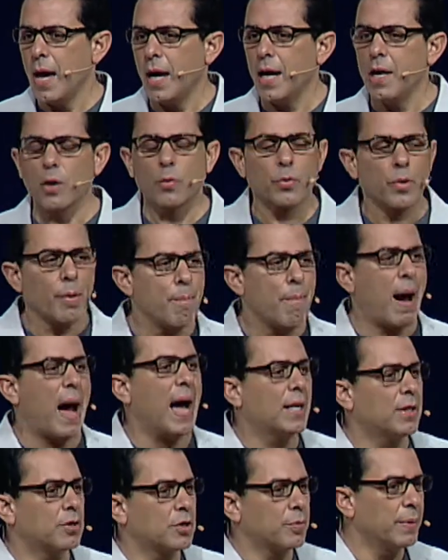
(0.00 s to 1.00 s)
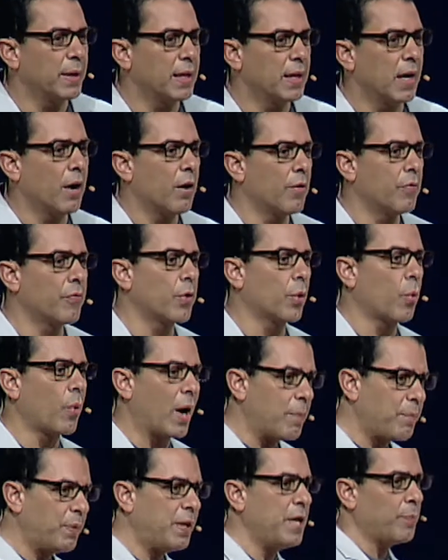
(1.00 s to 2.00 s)
And it reminds me of the
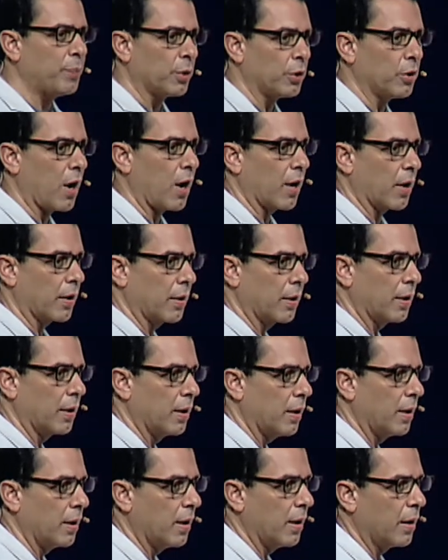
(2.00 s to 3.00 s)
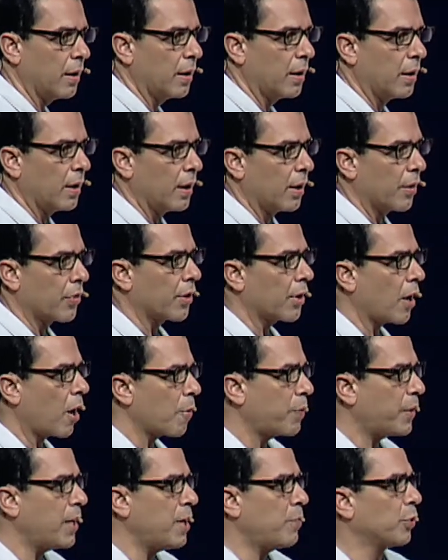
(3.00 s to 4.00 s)
way people are. There are
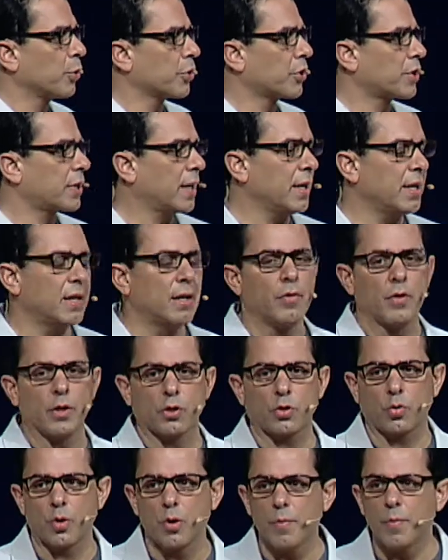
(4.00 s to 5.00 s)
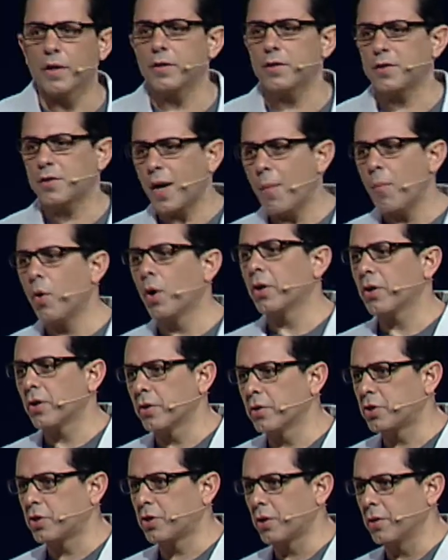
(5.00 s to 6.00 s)
people sitting in this room that someone
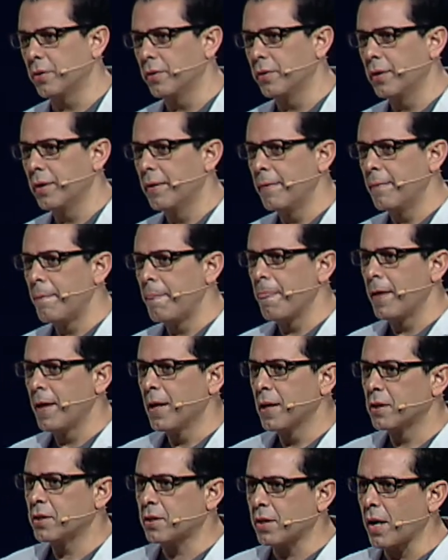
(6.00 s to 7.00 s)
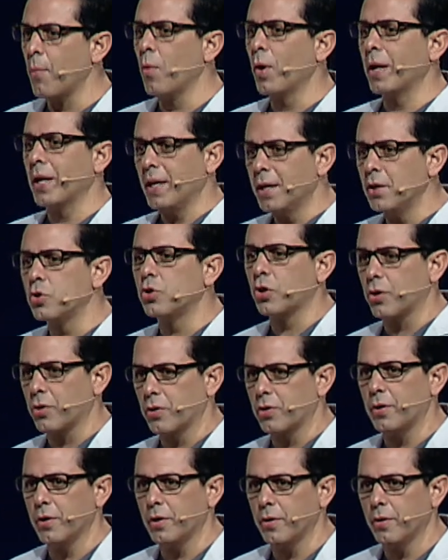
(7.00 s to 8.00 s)
hurt you, someone injured
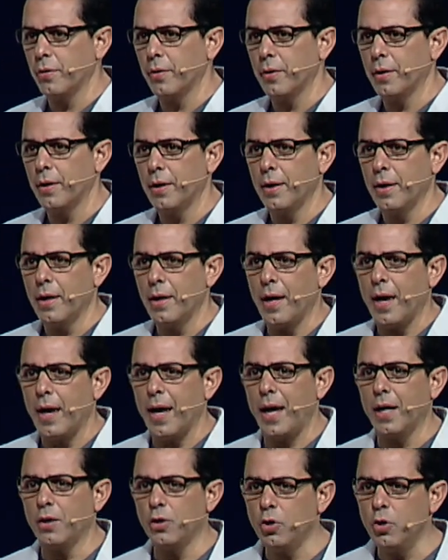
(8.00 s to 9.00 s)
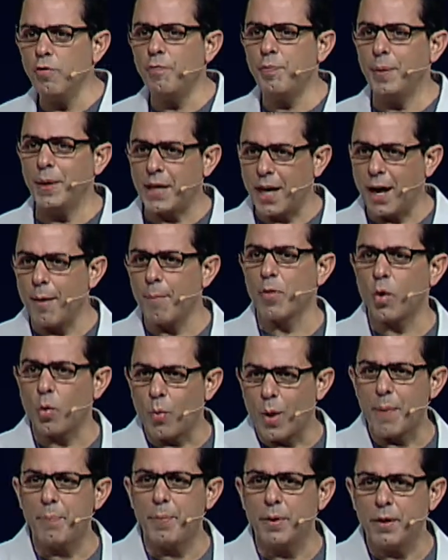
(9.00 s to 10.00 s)
you, and you've become the
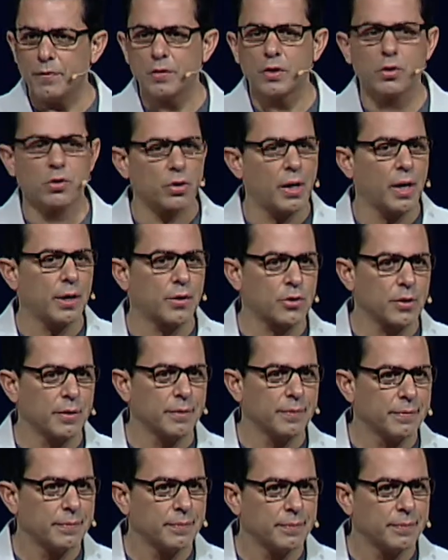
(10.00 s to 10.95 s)
weapon of destruction.